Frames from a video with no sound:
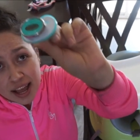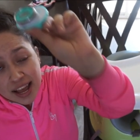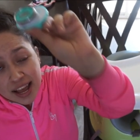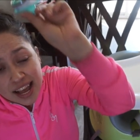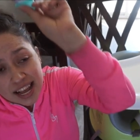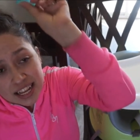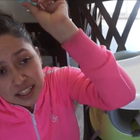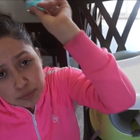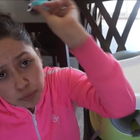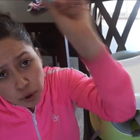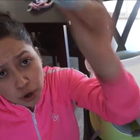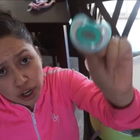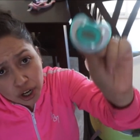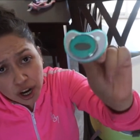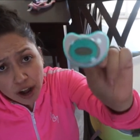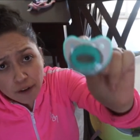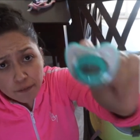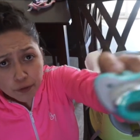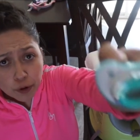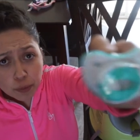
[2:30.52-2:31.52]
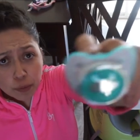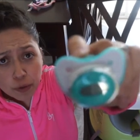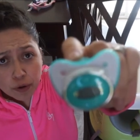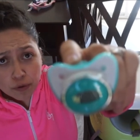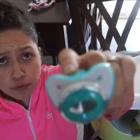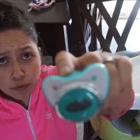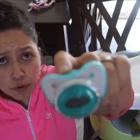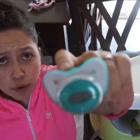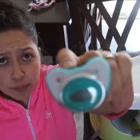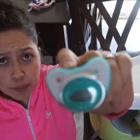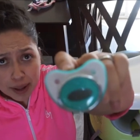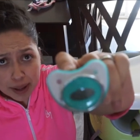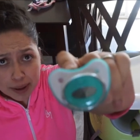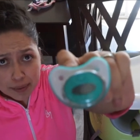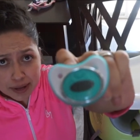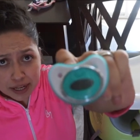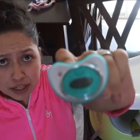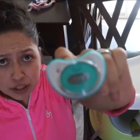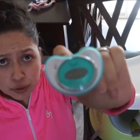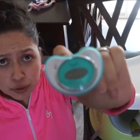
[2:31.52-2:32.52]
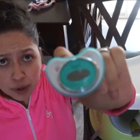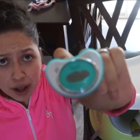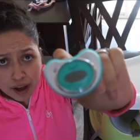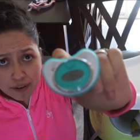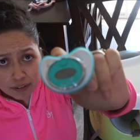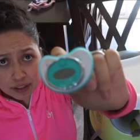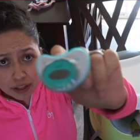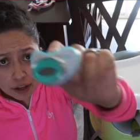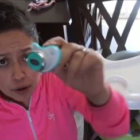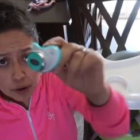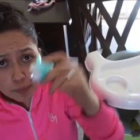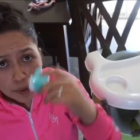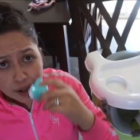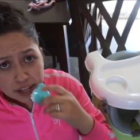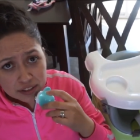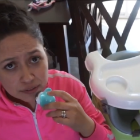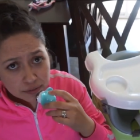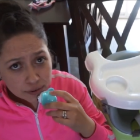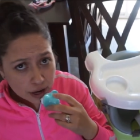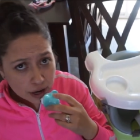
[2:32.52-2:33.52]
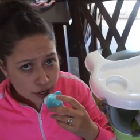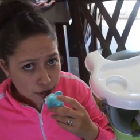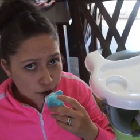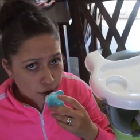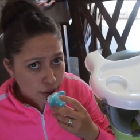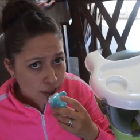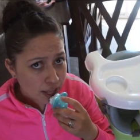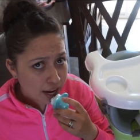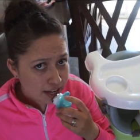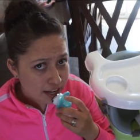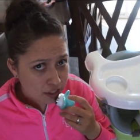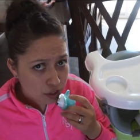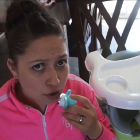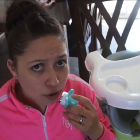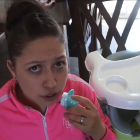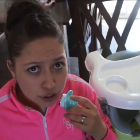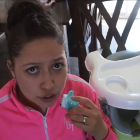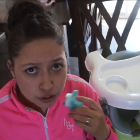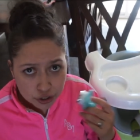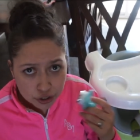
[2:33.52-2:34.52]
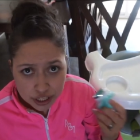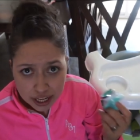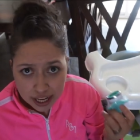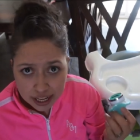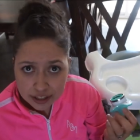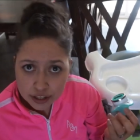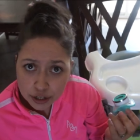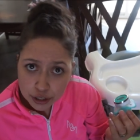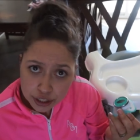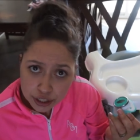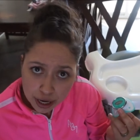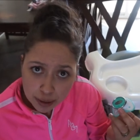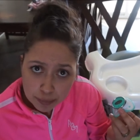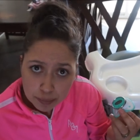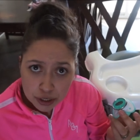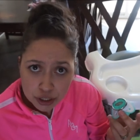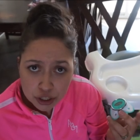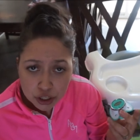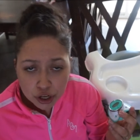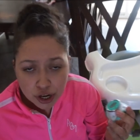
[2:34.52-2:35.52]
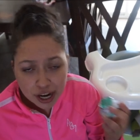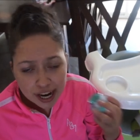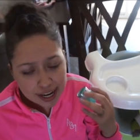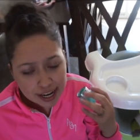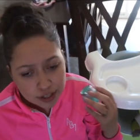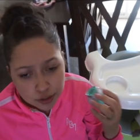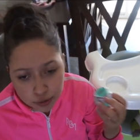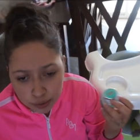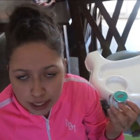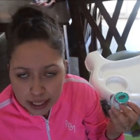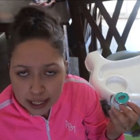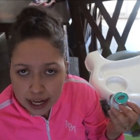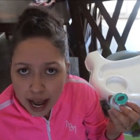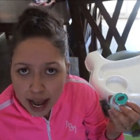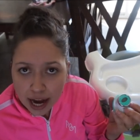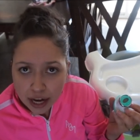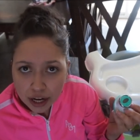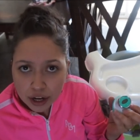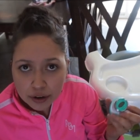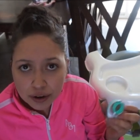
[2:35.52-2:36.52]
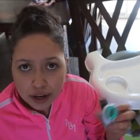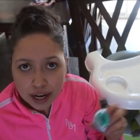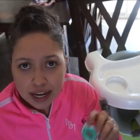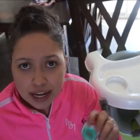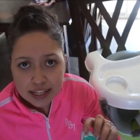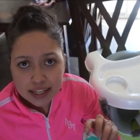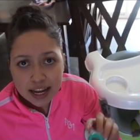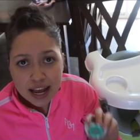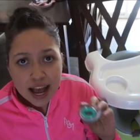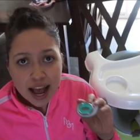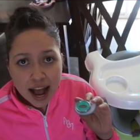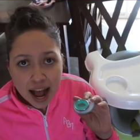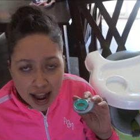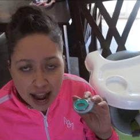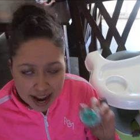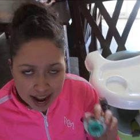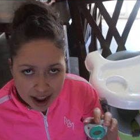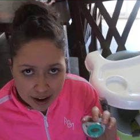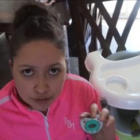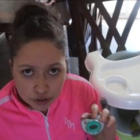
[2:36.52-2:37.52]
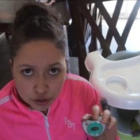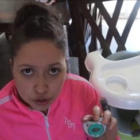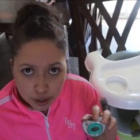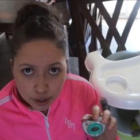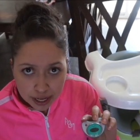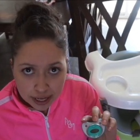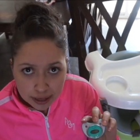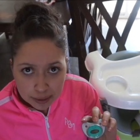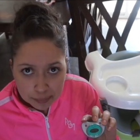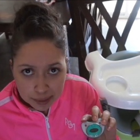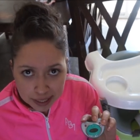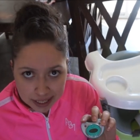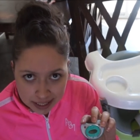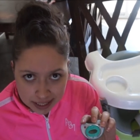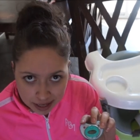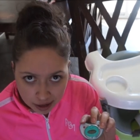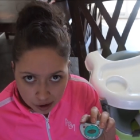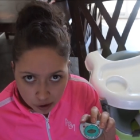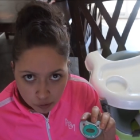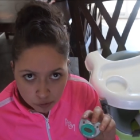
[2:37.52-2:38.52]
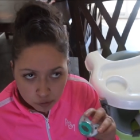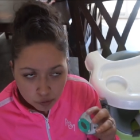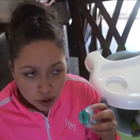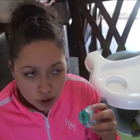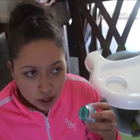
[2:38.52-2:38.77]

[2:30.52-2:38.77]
it's more comfortable for babies to have a little pacifier that is going to take their temperature and is really accurate. I have tried it myself,